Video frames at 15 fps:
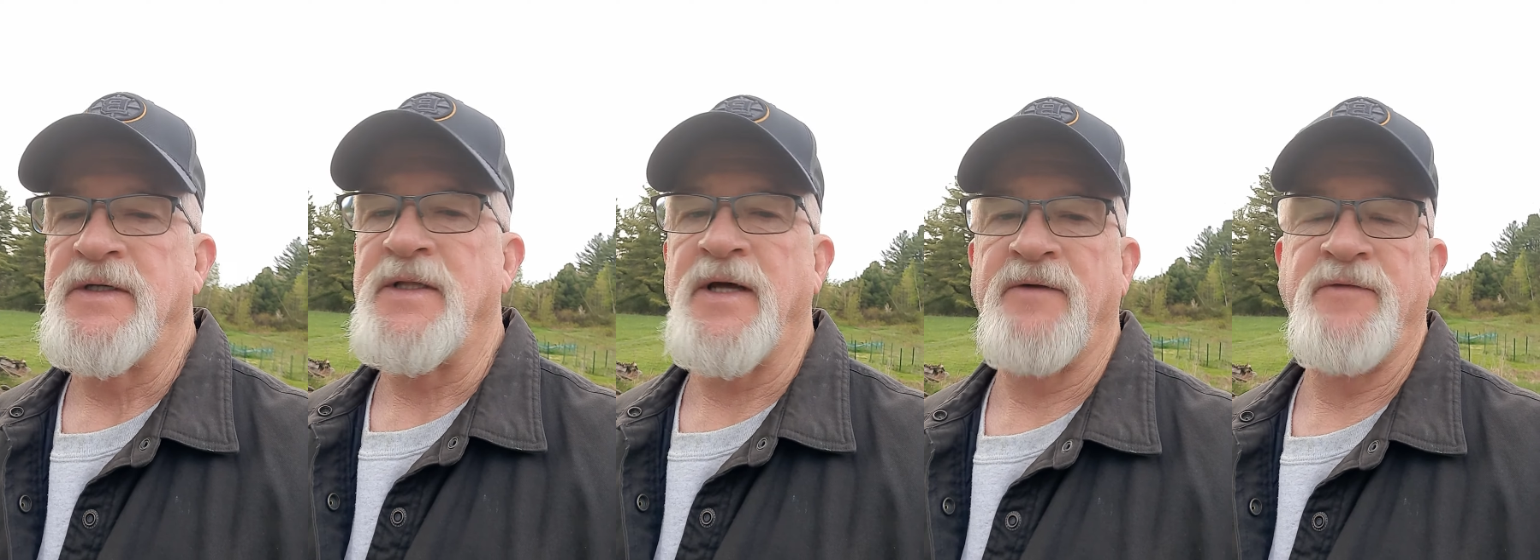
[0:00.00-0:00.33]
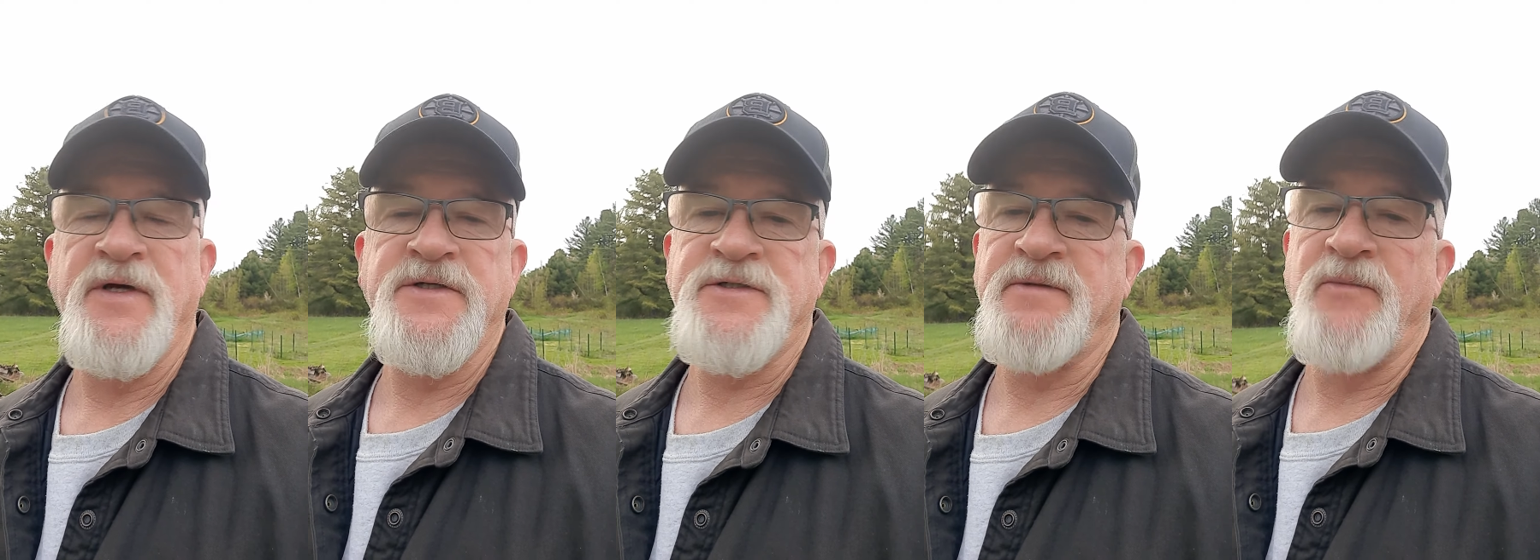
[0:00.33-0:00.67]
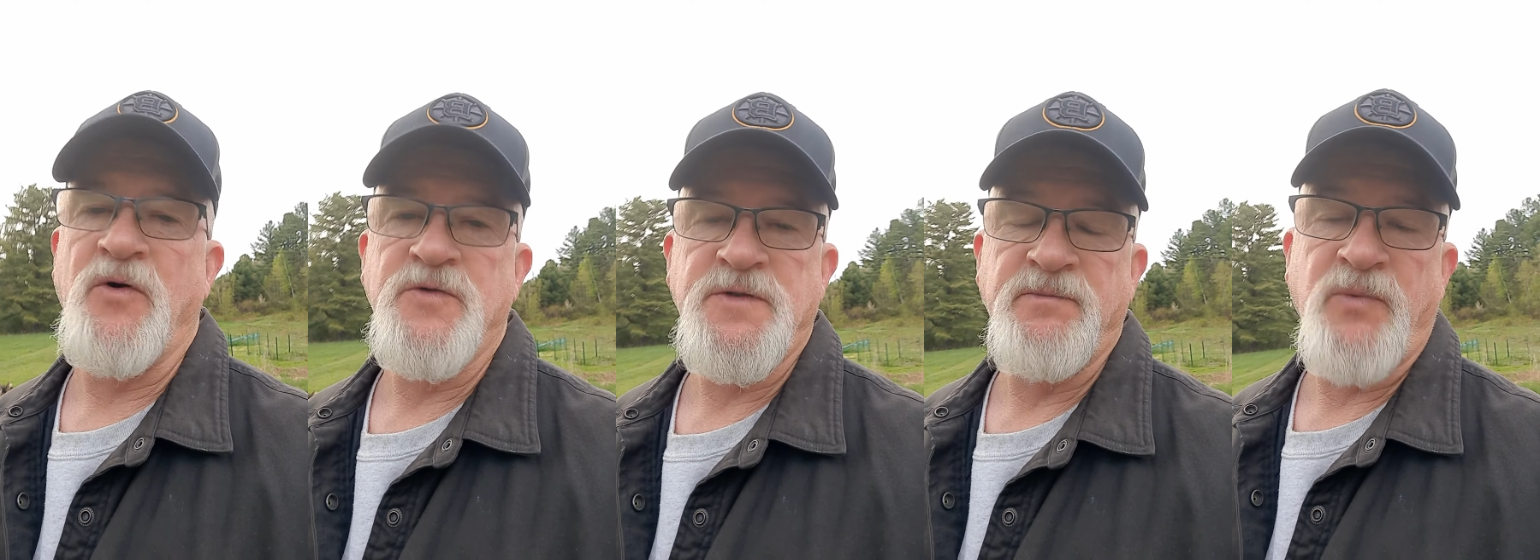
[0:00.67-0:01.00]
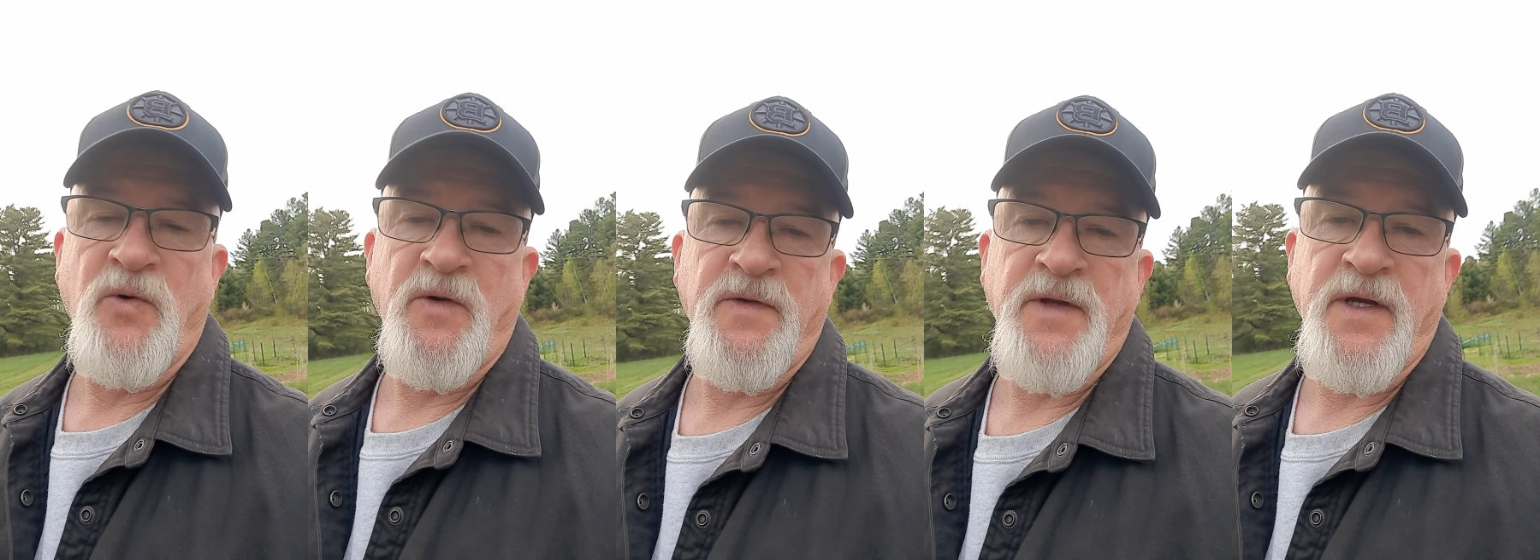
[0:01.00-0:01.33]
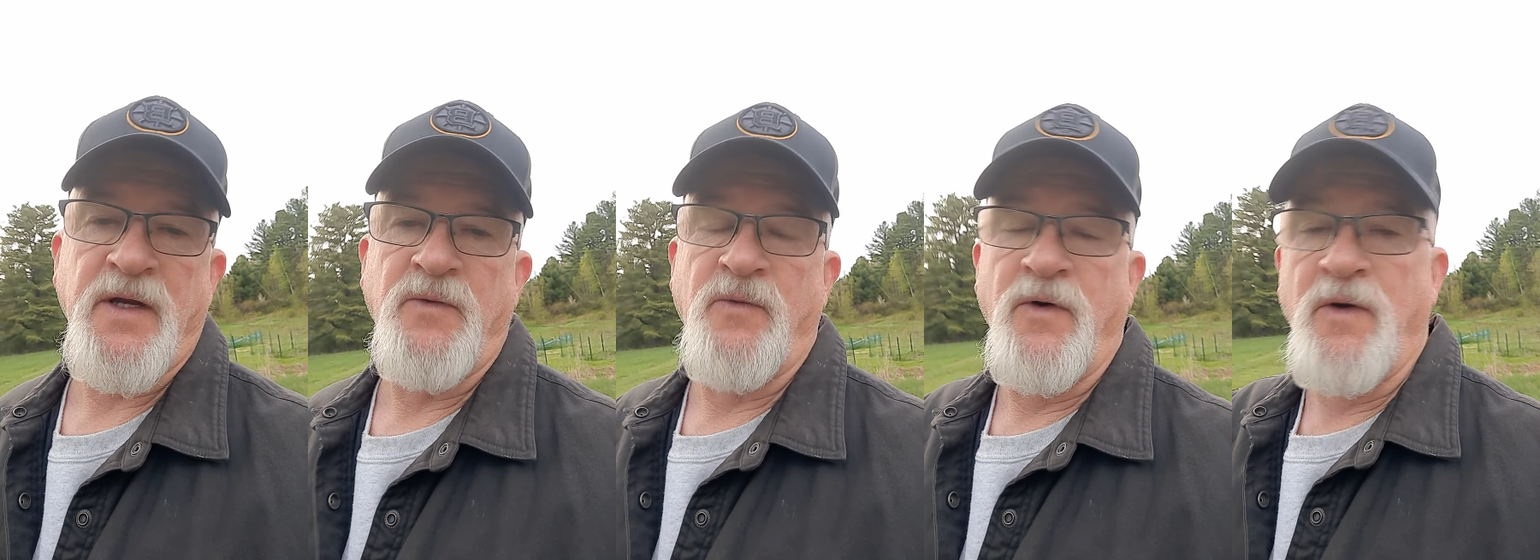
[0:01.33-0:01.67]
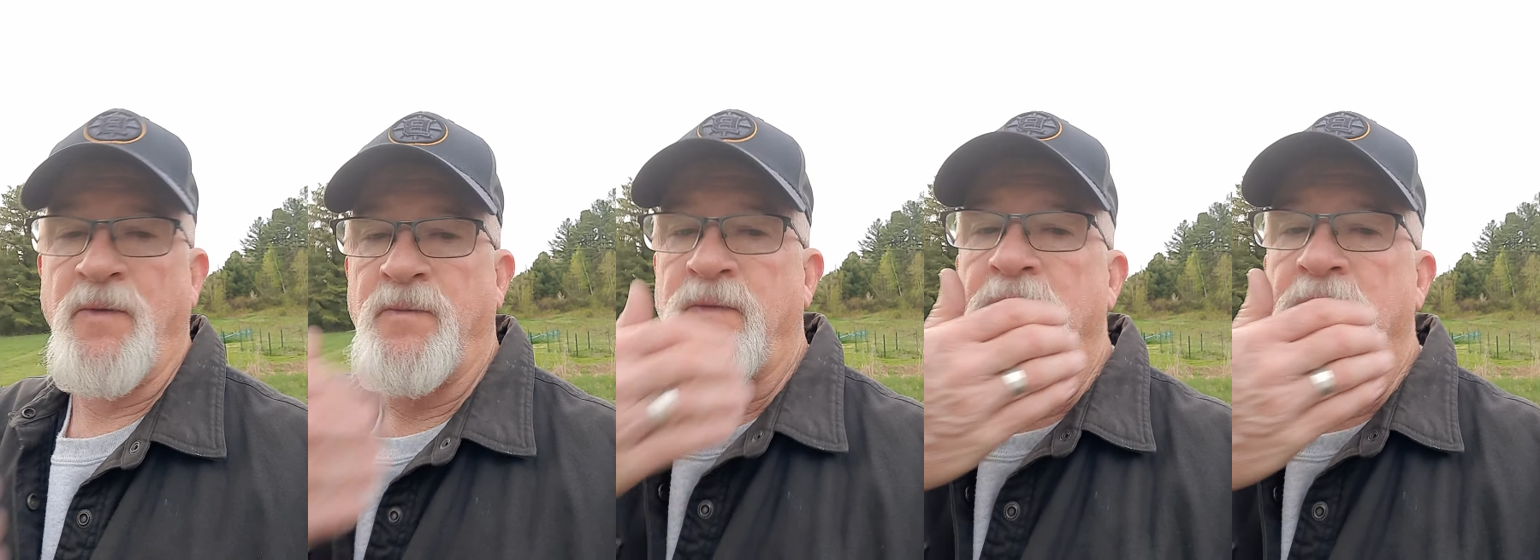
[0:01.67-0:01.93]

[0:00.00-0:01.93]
Love is the most important thing in the world.